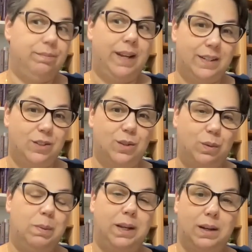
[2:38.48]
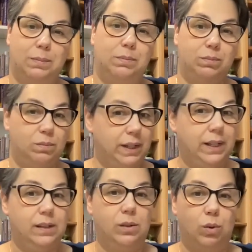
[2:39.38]
Hence, we become
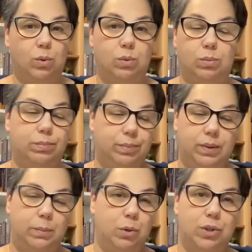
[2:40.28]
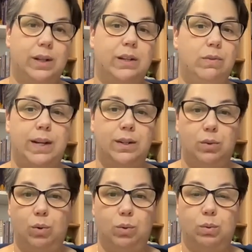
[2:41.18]
ill or emotionally
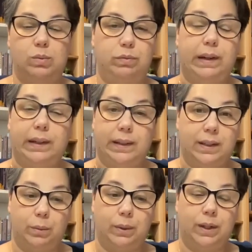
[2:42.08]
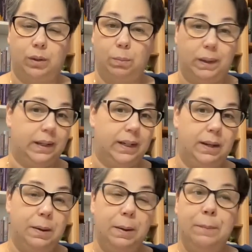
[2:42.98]
drained or feeling like we are
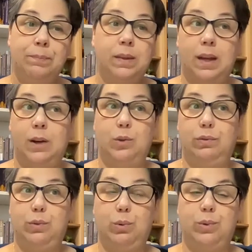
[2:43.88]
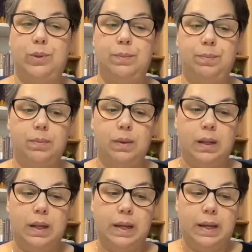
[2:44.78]
completely out of sorts.
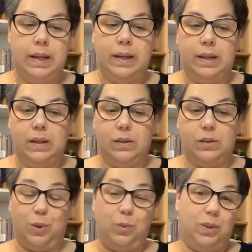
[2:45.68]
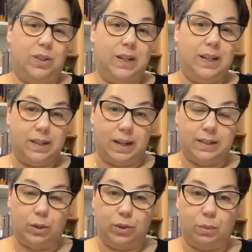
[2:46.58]
So what
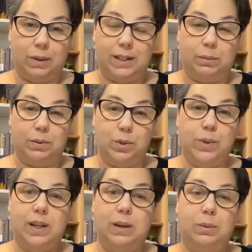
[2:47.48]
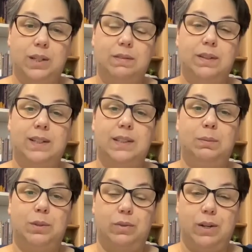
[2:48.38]
Dr. Bradley was doing, he was giving a
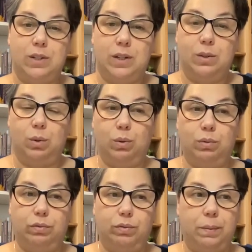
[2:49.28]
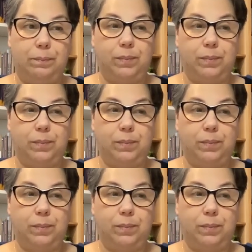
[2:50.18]
demonstration of,